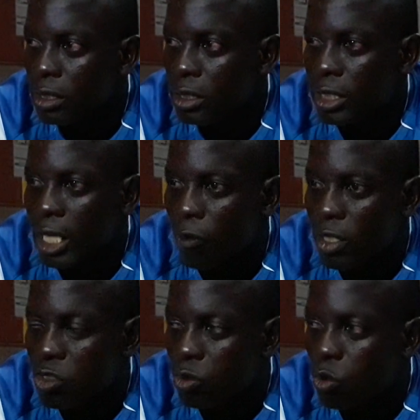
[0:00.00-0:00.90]
in the
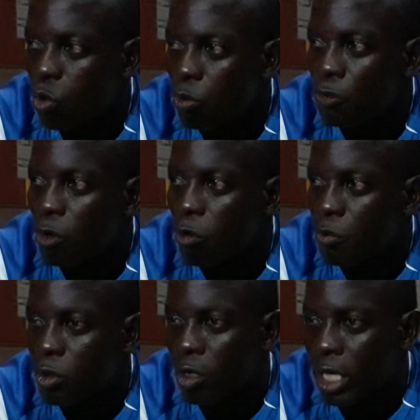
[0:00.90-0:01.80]
direction to go
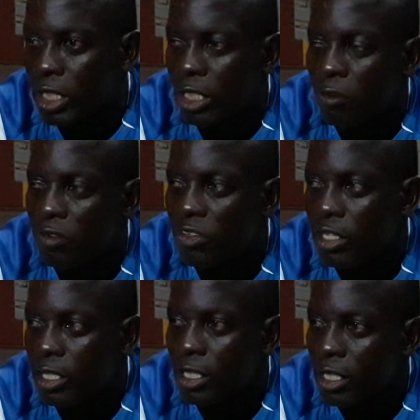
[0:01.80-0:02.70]
forward, because at the end of the
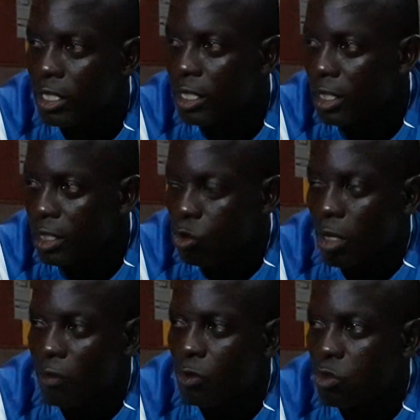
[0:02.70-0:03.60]
day, you
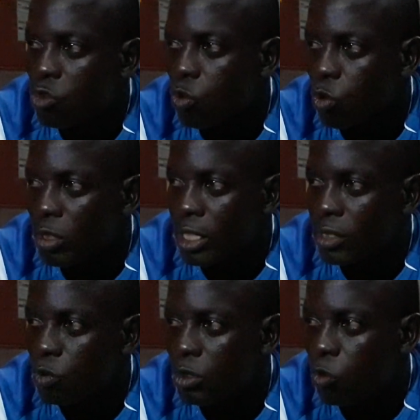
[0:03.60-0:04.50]
have to score. That's
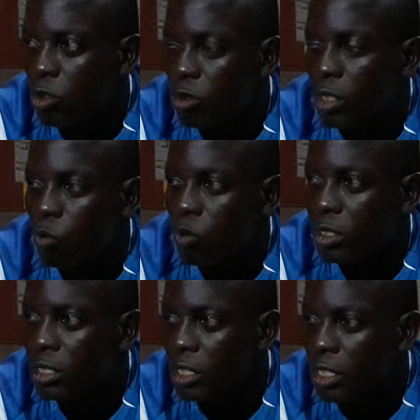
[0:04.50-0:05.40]
the only way you can
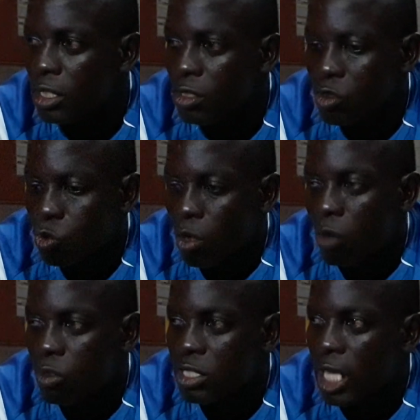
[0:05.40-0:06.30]
win. So
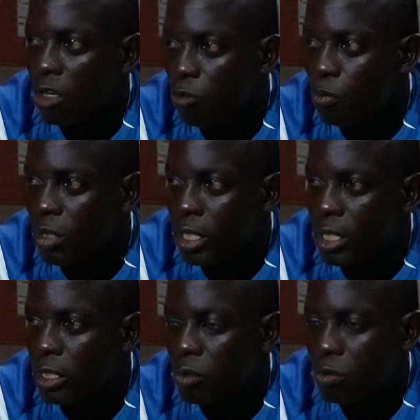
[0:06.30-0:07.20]
our style of play
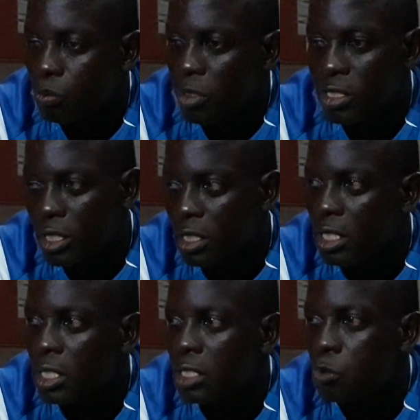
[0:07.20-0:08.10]
basically
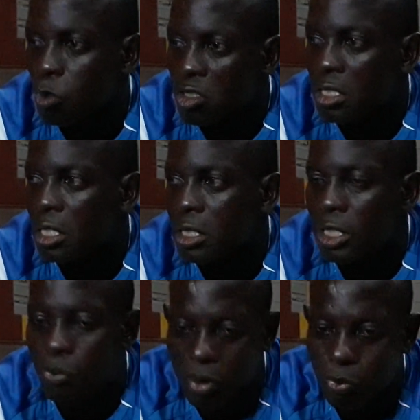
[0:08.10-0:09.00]
is mostly
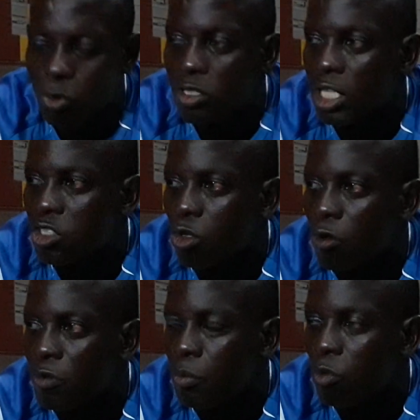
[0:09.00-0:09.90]
keeping possession
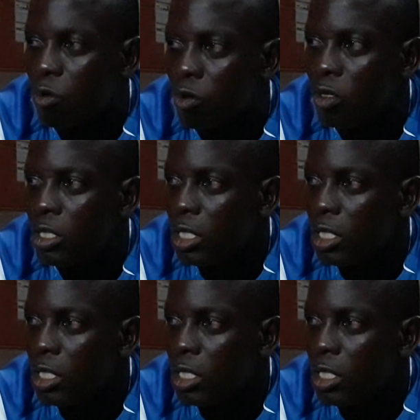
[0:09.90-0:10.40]
of the ball,